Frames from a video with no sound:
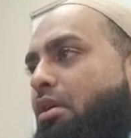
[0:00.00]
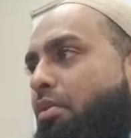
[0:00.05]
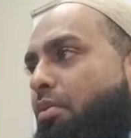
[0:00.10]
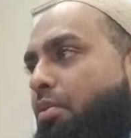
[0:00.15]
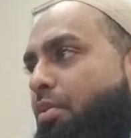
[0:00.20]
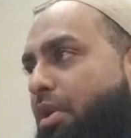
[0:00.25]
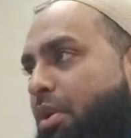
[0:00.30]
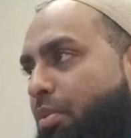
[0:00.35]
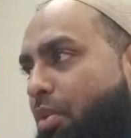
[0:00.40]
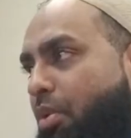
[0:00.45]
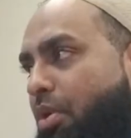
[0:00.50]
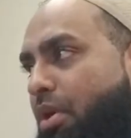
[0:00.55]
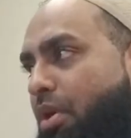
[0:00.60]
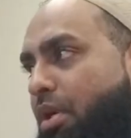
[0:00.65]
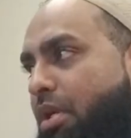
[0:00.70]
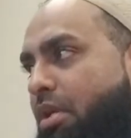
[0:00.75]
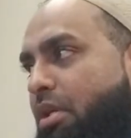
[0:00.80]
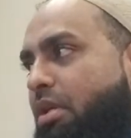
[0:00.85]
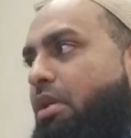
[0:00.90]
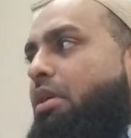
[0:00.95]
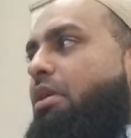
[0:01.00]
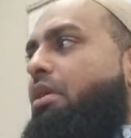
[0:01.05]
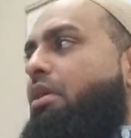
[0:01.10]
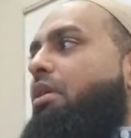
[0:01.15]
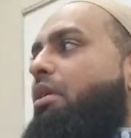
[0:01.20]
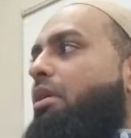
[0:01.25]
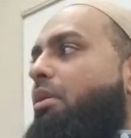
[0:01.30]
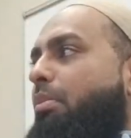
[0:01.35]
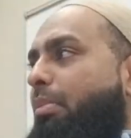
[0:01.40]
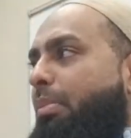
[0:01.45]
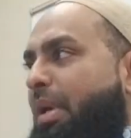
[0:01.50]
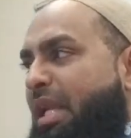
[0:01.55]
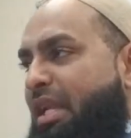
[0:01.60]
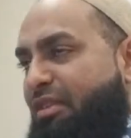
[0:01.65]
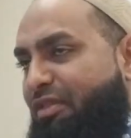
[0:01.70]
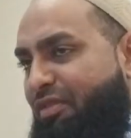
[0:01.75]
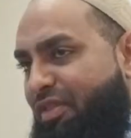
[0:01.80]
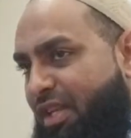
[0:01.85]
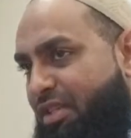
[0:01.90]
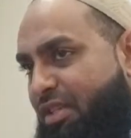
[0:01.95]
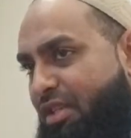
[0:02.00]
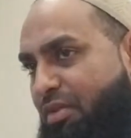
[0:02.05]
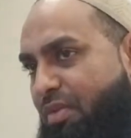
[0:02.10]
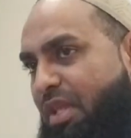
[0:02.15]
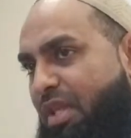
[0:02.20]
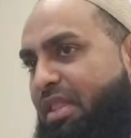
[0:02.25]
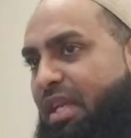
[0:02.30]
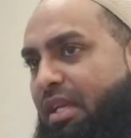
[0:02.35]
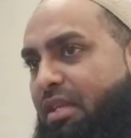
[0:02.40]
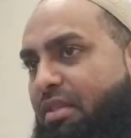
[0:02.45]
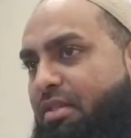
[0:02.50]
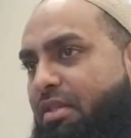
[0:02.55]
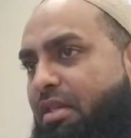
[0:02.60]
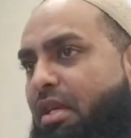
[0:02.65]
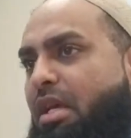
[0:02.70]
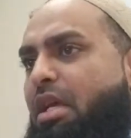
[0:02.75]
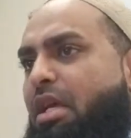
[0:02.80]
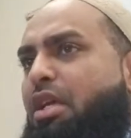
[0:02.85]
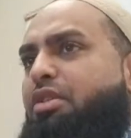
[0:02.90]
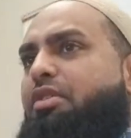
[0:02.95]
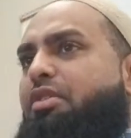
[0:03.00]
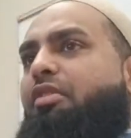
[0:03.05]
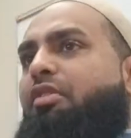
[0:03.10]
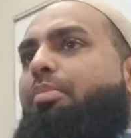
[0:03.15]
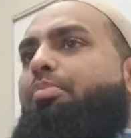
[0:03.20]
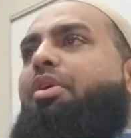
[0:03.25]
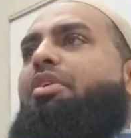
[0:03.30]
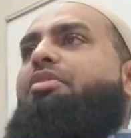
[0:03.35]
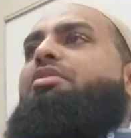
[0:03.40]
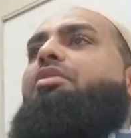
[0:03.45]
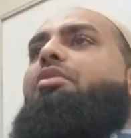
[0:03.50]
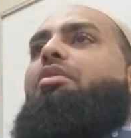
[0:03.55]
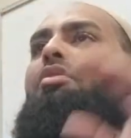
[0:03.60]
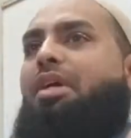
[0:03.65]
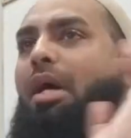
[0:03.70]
reward, benefit. 3 things. So if a person goes